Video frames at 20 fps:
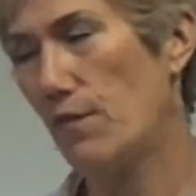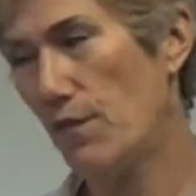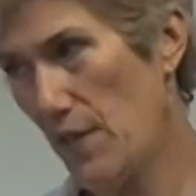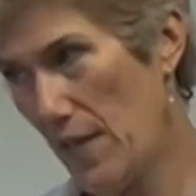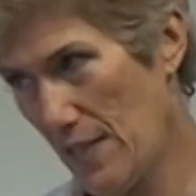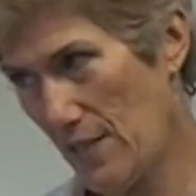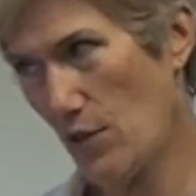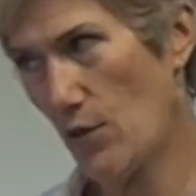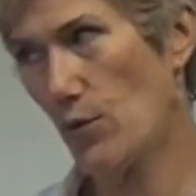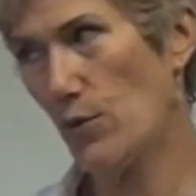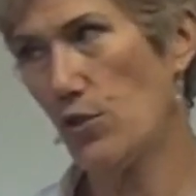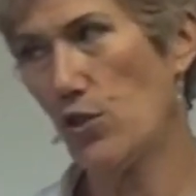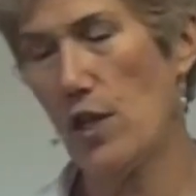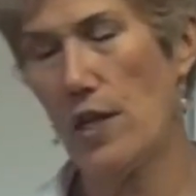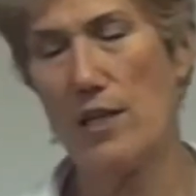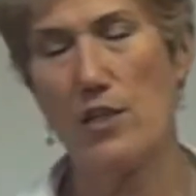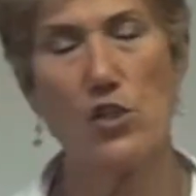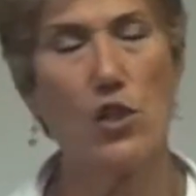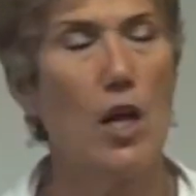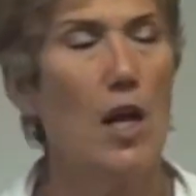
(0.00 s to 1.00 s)
Physical
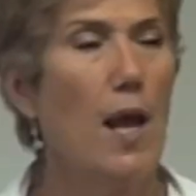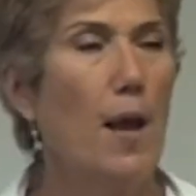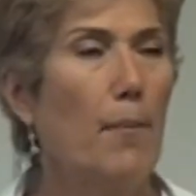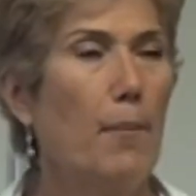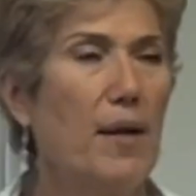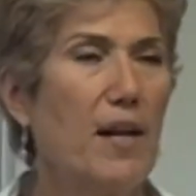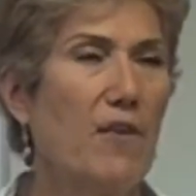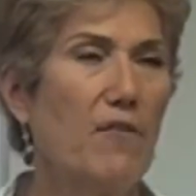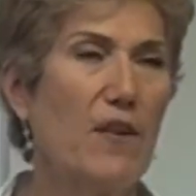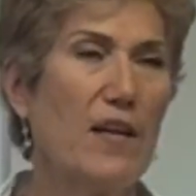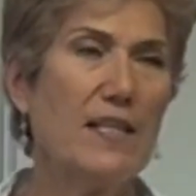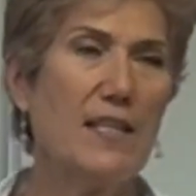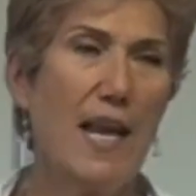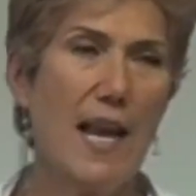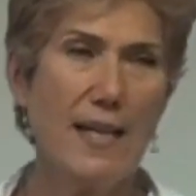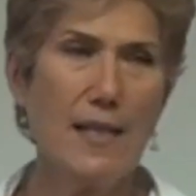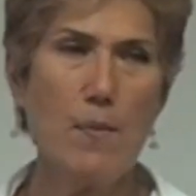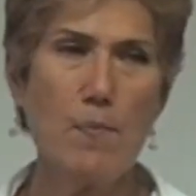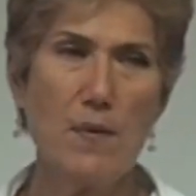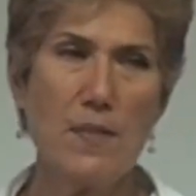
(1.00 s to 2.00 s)
change. But if I
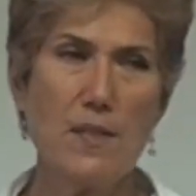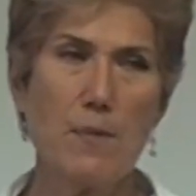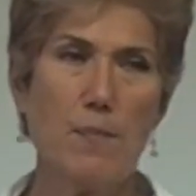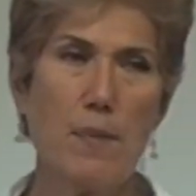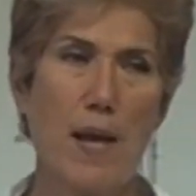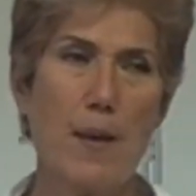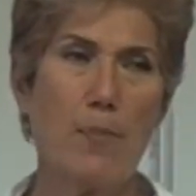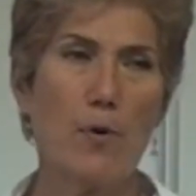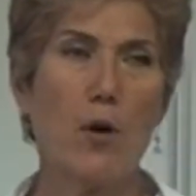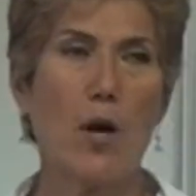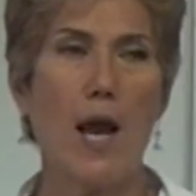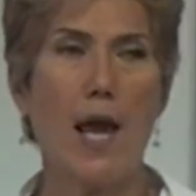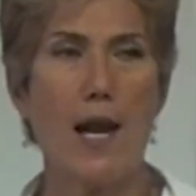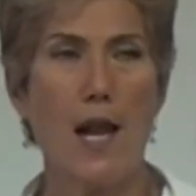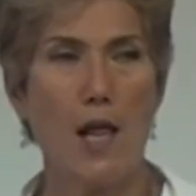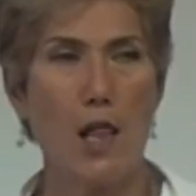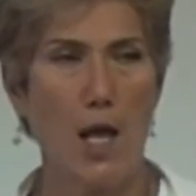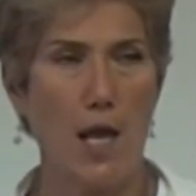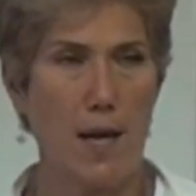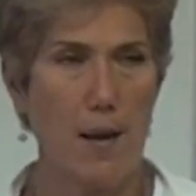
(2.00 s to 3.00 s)
take the piece of paper
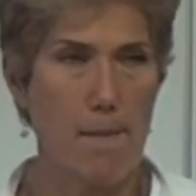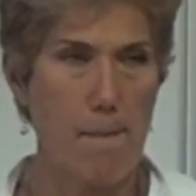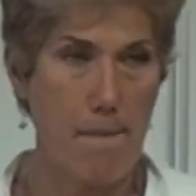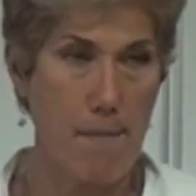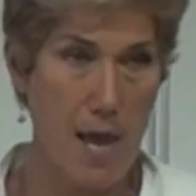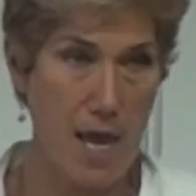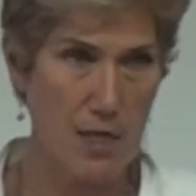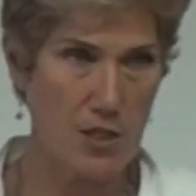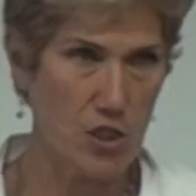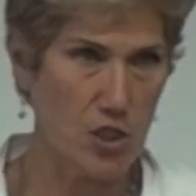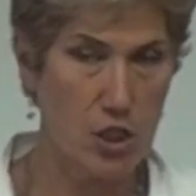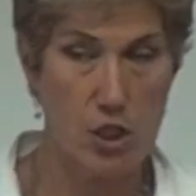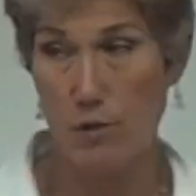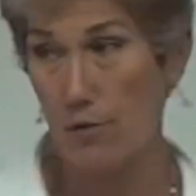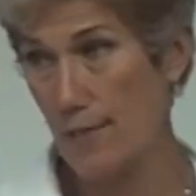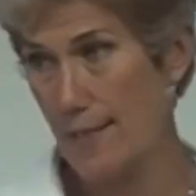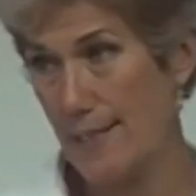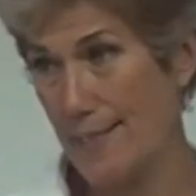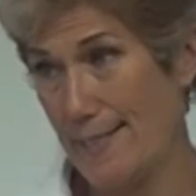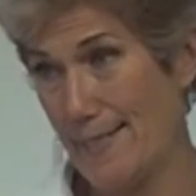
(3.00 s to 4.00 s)
and I light a match
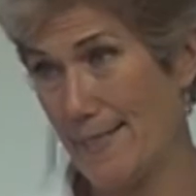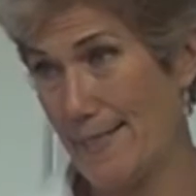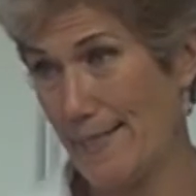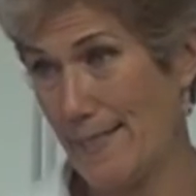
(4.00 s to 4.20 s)
to it,